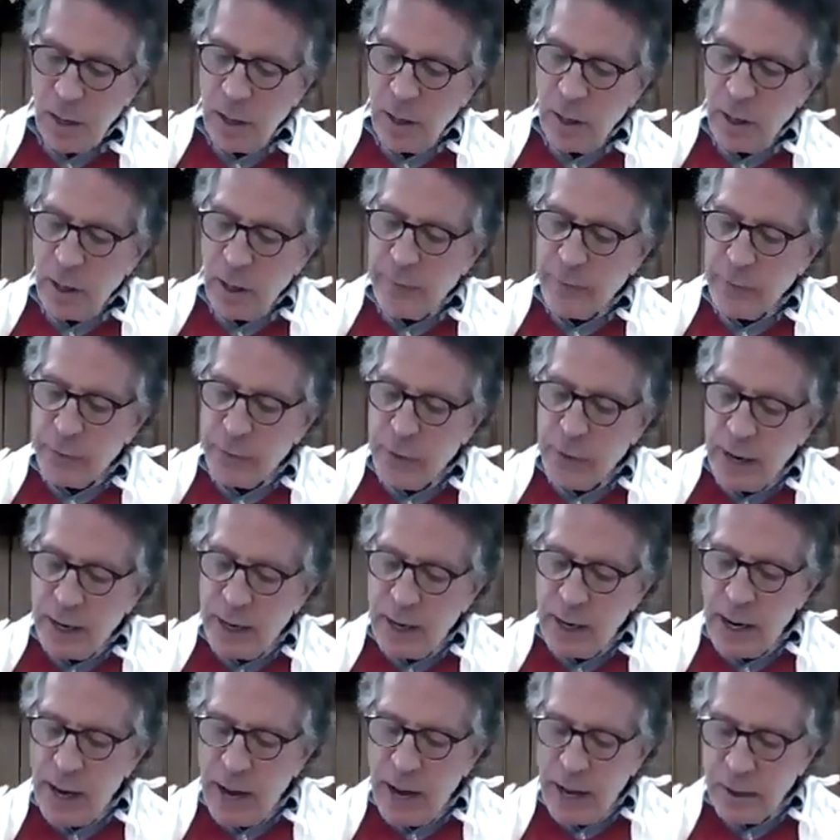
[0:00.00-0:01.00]

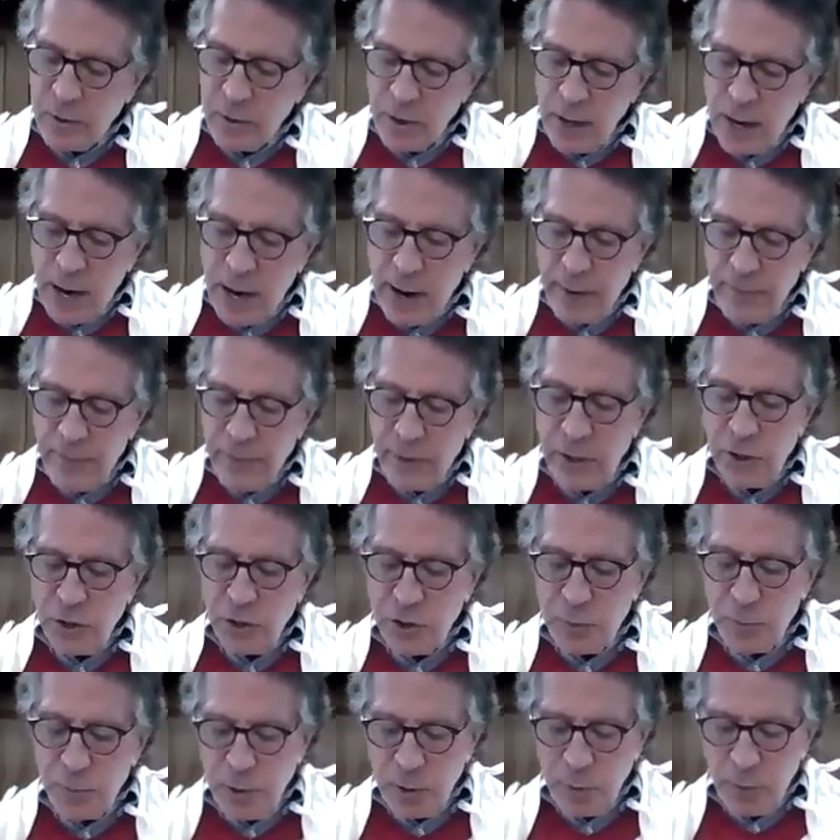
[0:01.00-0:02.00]
Yivarechecha Adonai
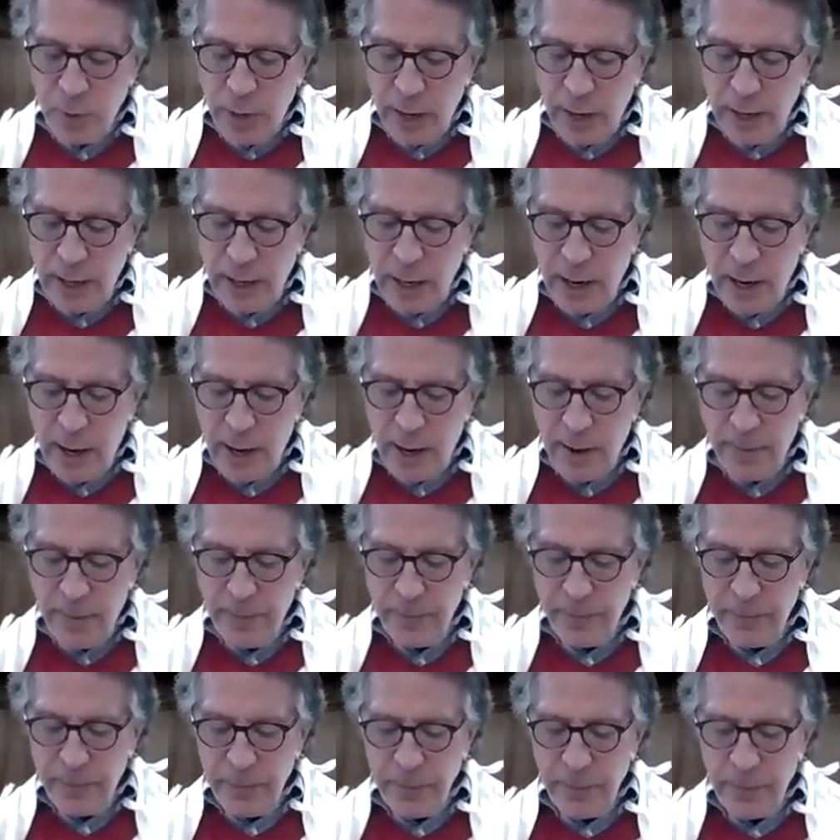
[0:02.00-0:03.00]
v'yishmerecha.
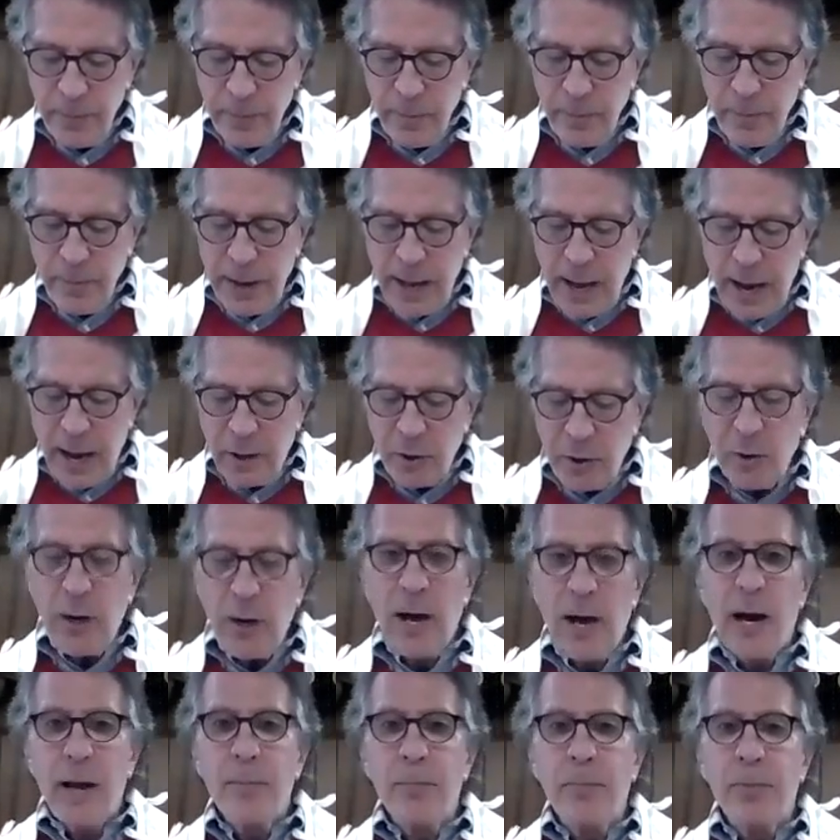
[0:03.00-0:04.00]
May
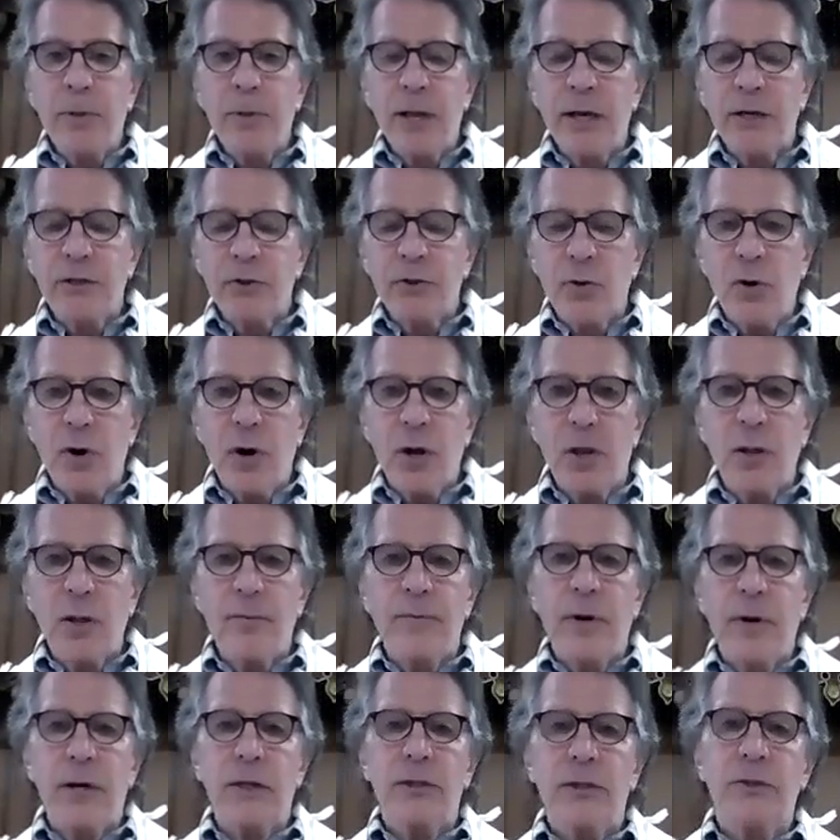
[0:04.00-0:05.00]
Adonai bless all of
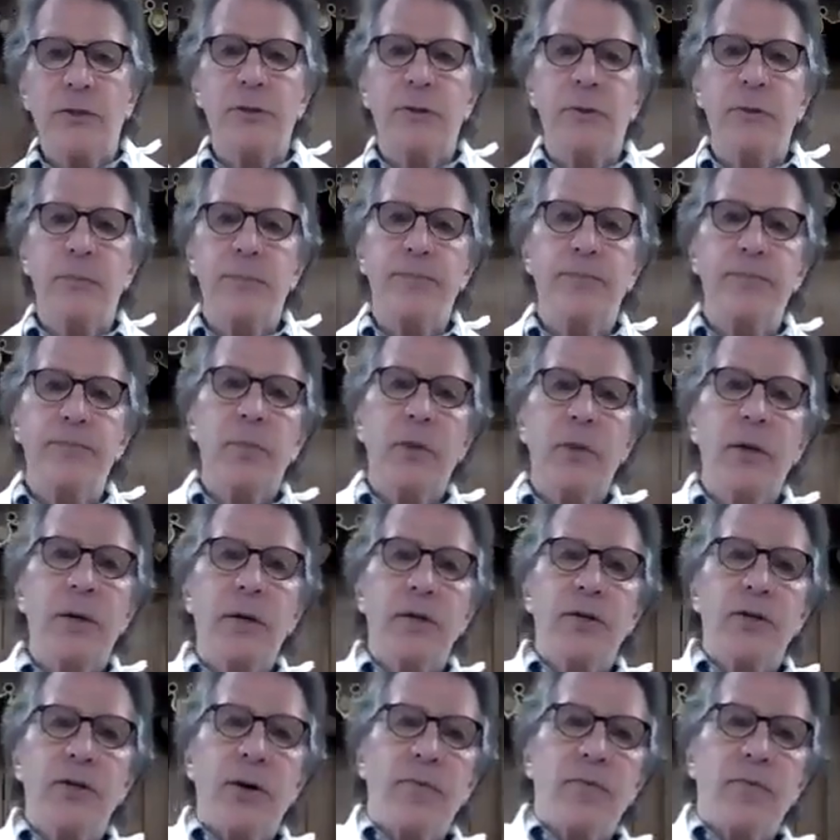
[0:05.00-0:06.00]
us.
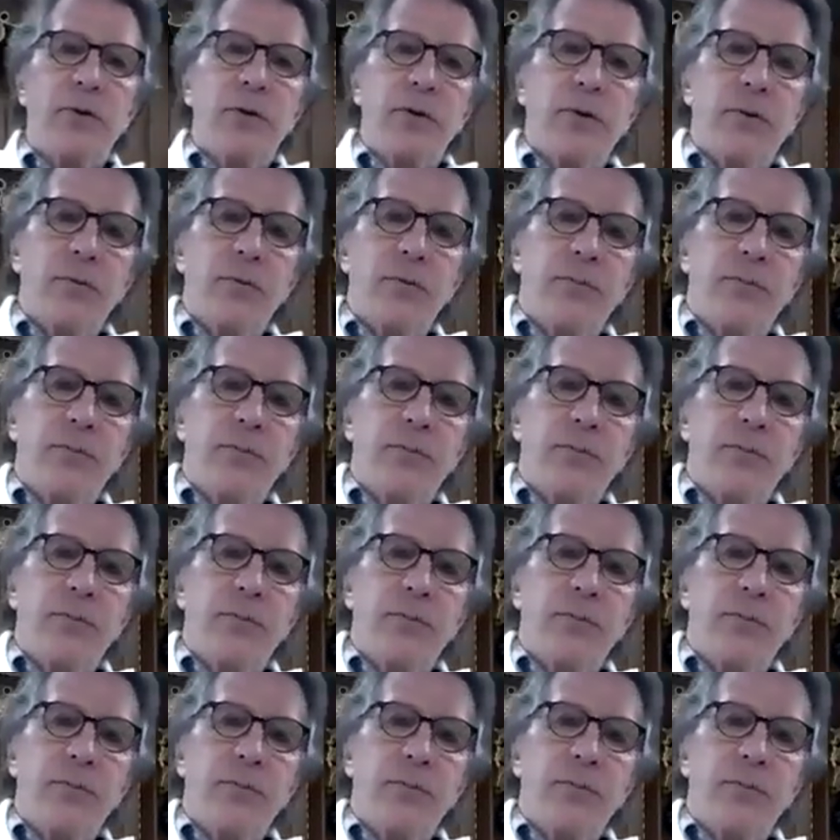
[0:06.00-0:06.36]
Jeff, would you?